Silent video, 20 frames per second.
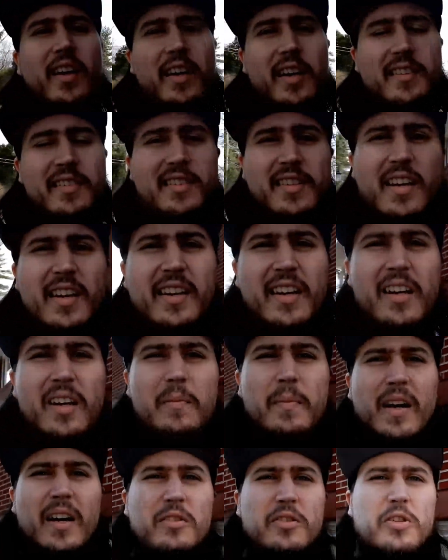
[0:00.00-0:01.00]
It's staying at
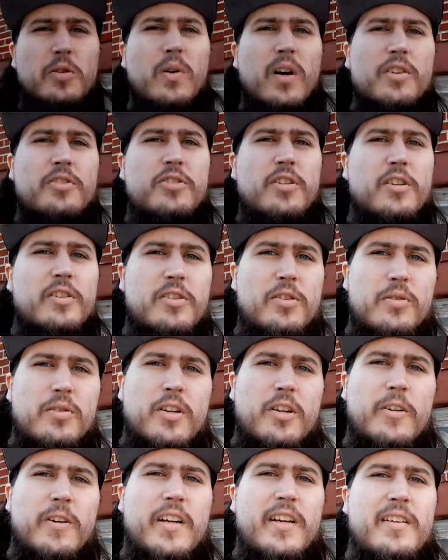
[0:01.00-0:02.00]
about 202
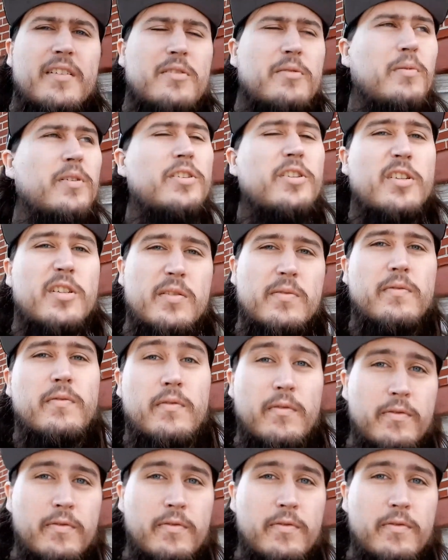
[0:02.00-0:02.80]
degrees, which is